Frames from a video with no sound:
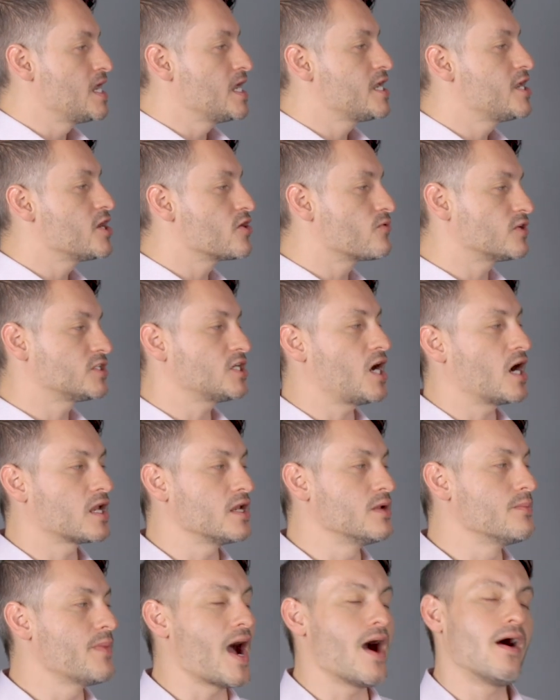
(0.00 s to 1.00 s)
Here we're
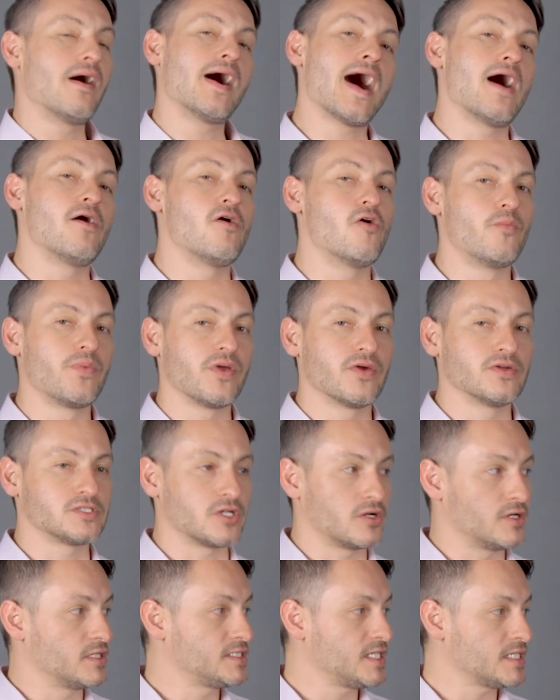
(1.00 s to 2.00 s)
talking about how
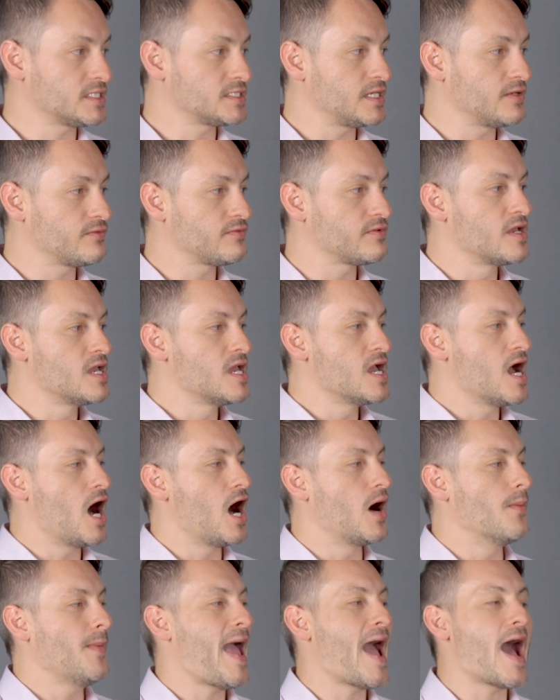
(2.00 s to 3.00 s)
opioids are addictive,
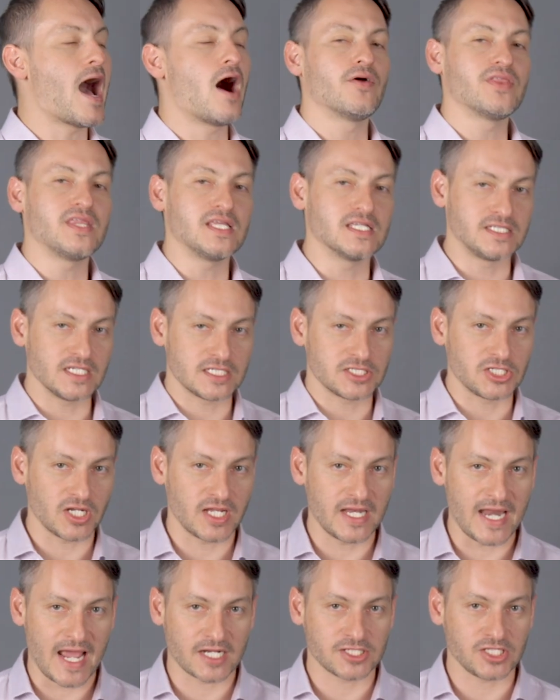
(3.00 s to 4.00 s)
how the
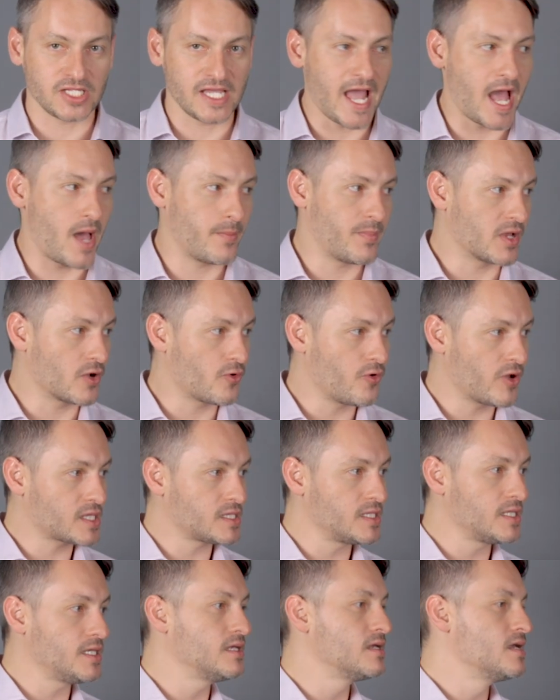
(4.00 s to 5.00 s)
addiction can actually happen
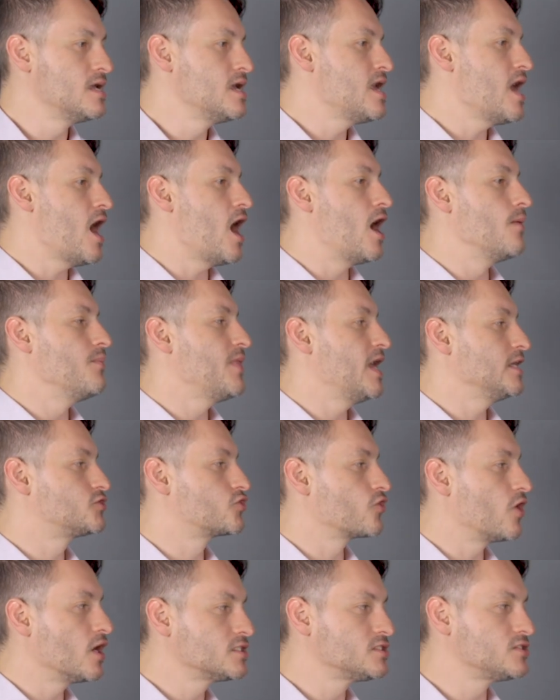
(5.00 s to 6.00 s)
quickly, that
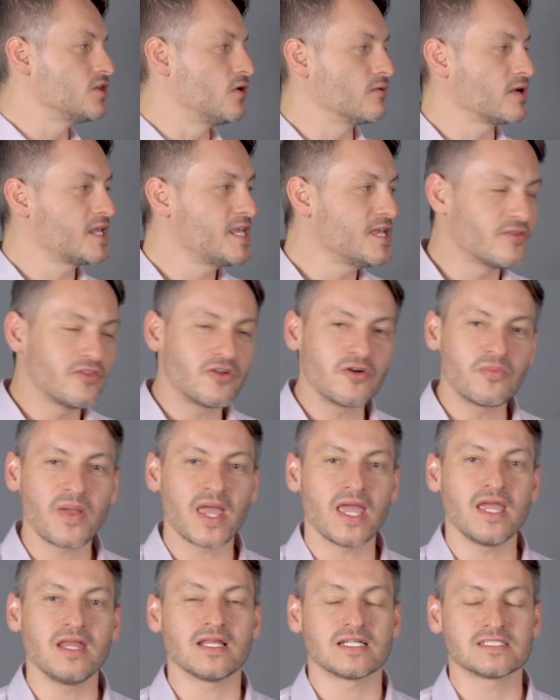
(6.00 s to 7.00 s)
drugs don't heal their
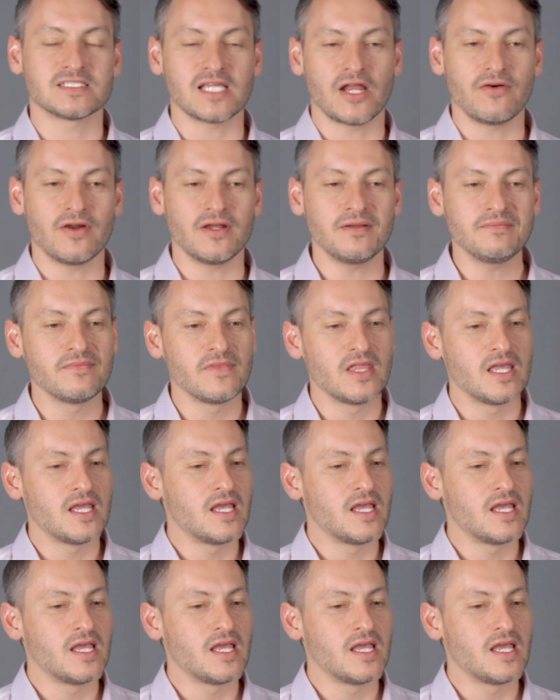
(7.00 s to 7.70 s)
pain, etc.